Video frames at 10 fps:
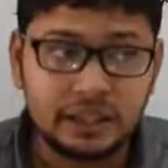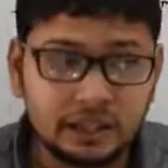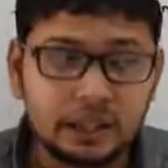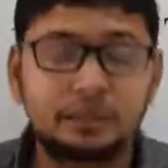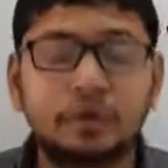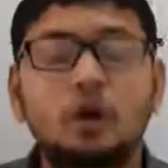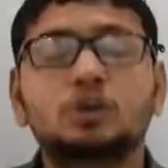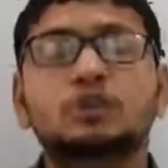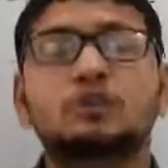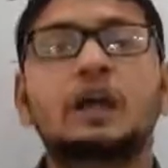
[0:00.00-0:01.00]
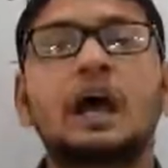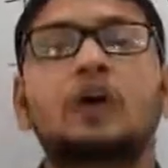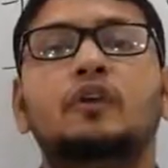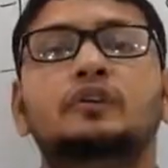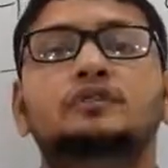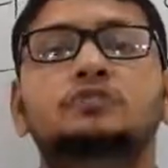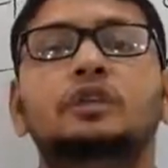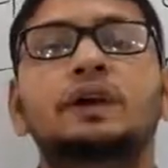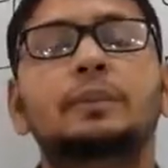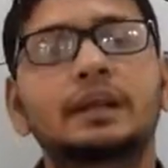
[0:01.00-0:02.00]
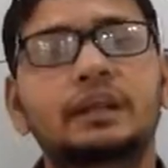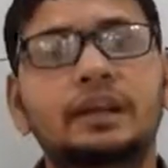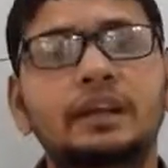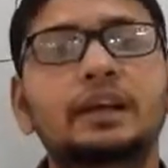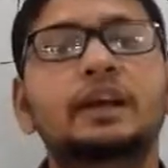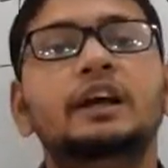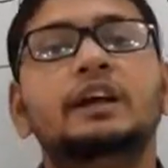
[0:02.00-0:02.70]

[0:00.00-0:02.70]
this is because of lack of winnability,